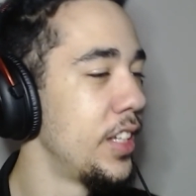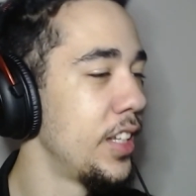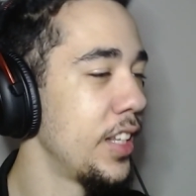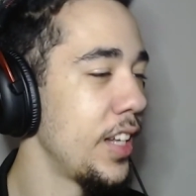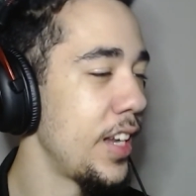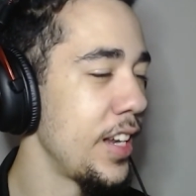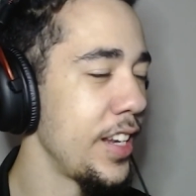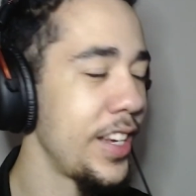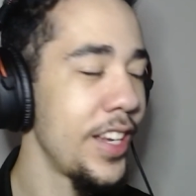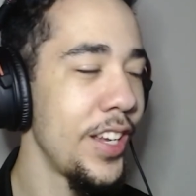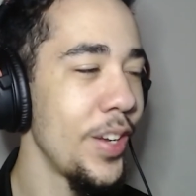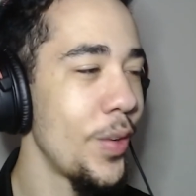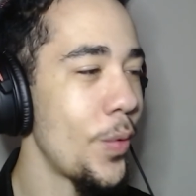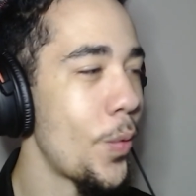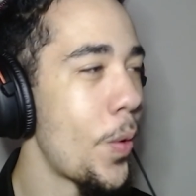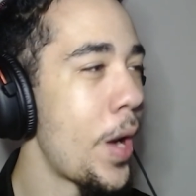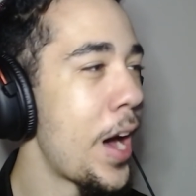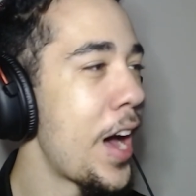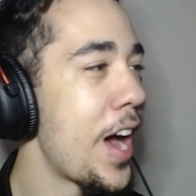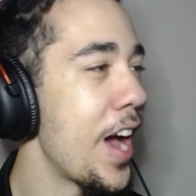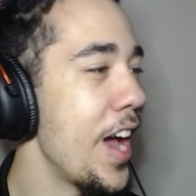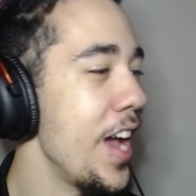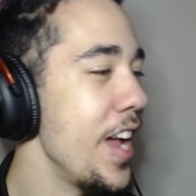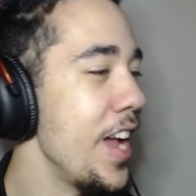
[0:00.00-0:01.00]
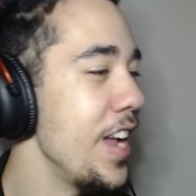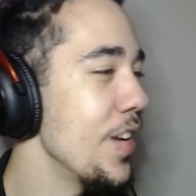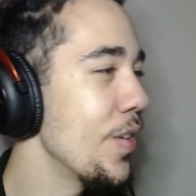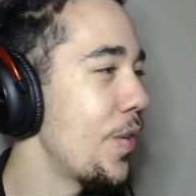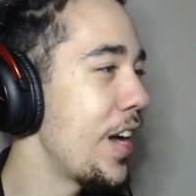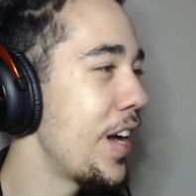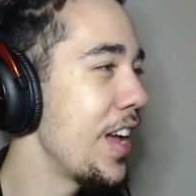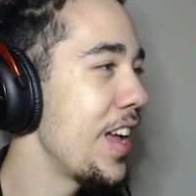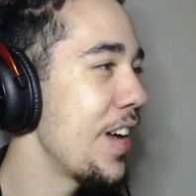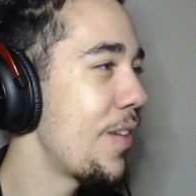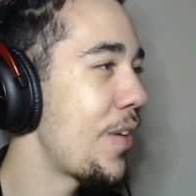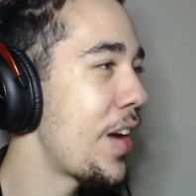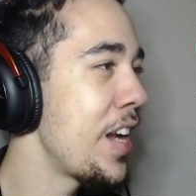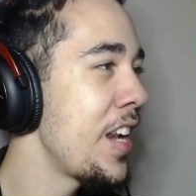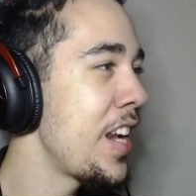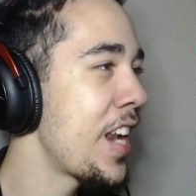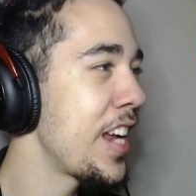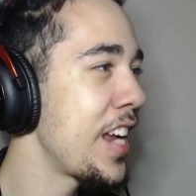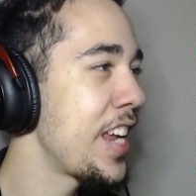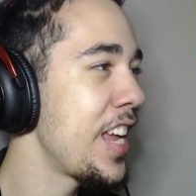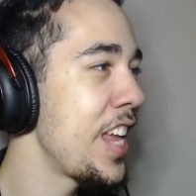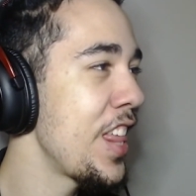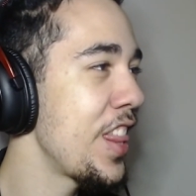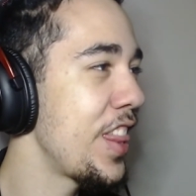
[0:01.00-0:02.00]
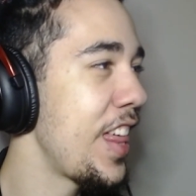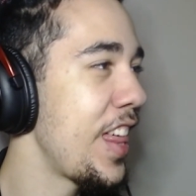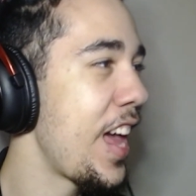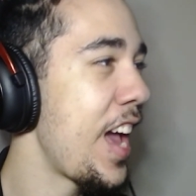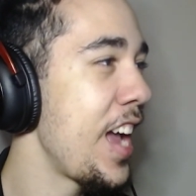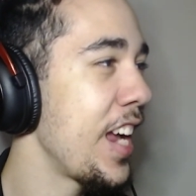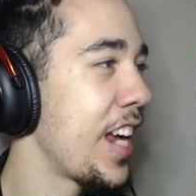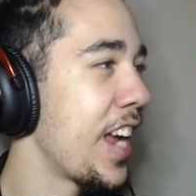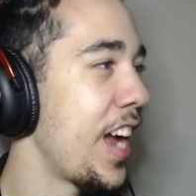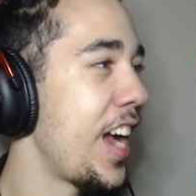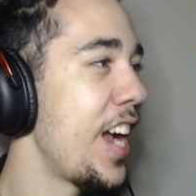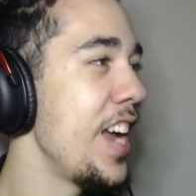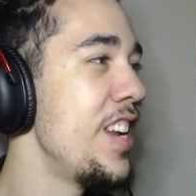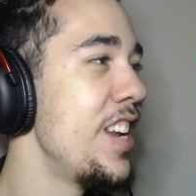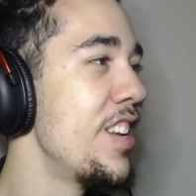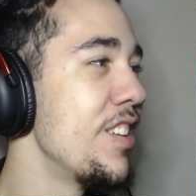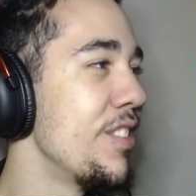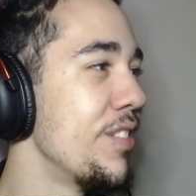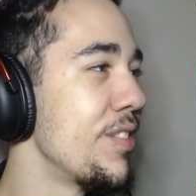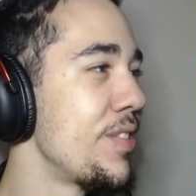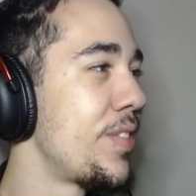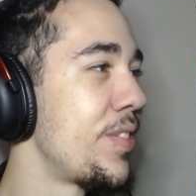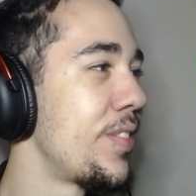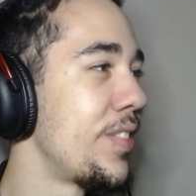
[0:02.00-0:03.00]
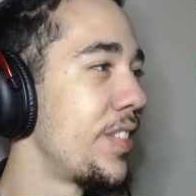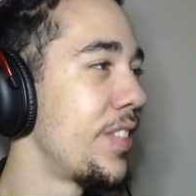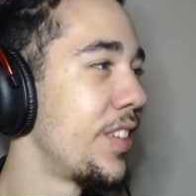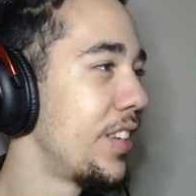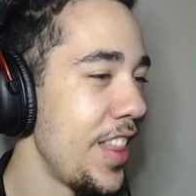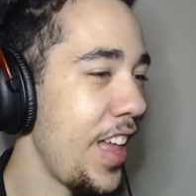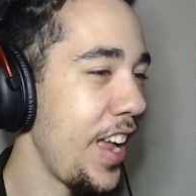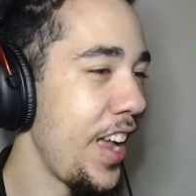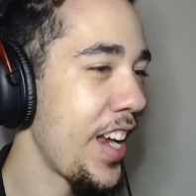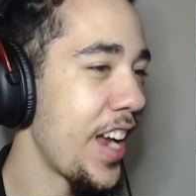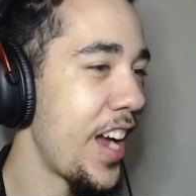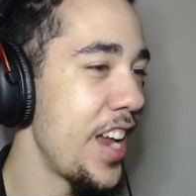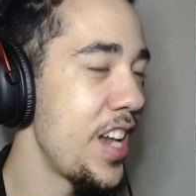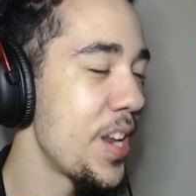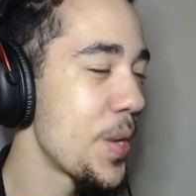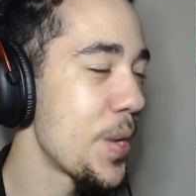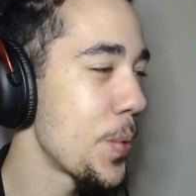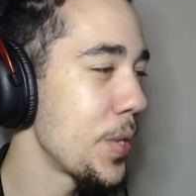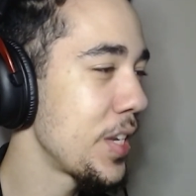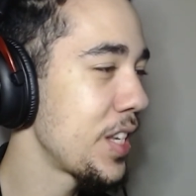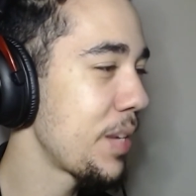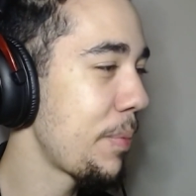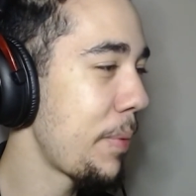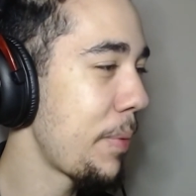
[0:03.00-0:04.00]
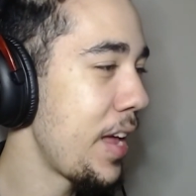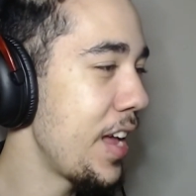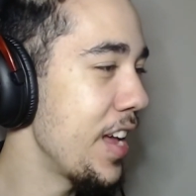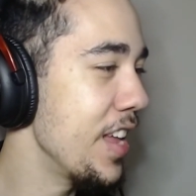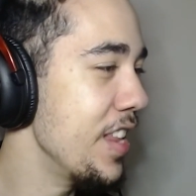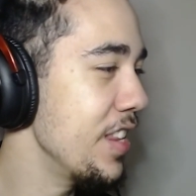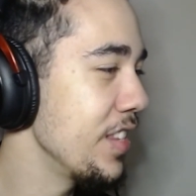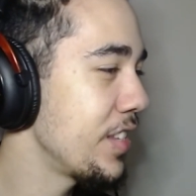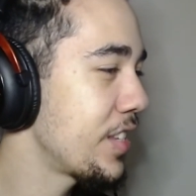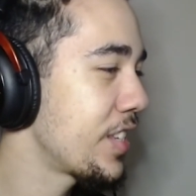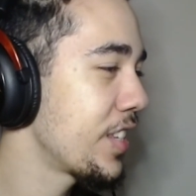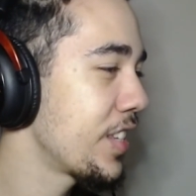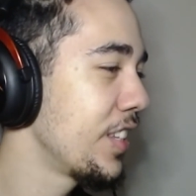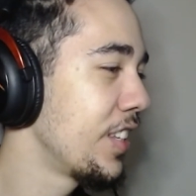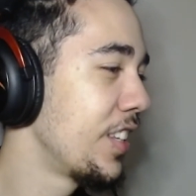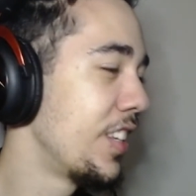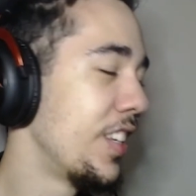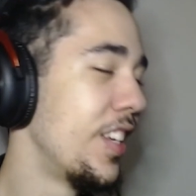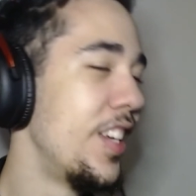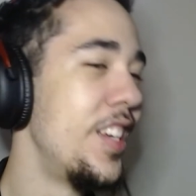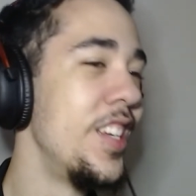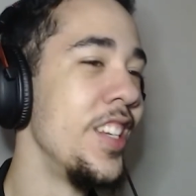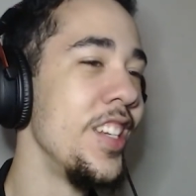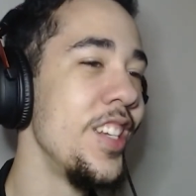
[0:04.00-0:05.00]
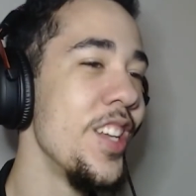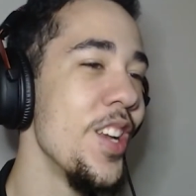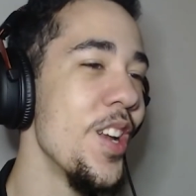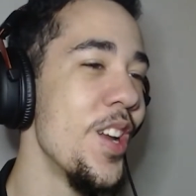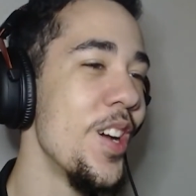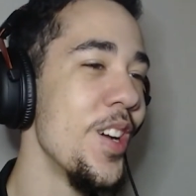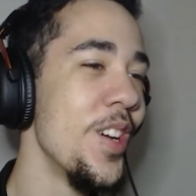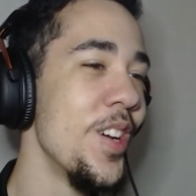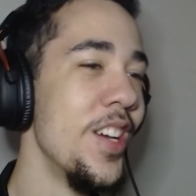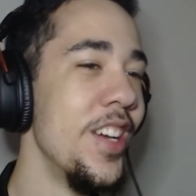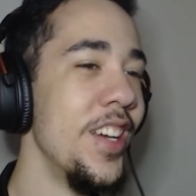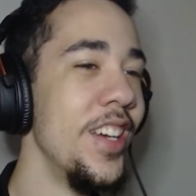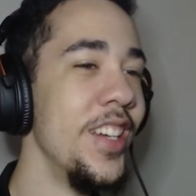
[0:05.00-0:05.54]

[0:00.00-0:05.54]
Like, why did I get that kind of response? You know?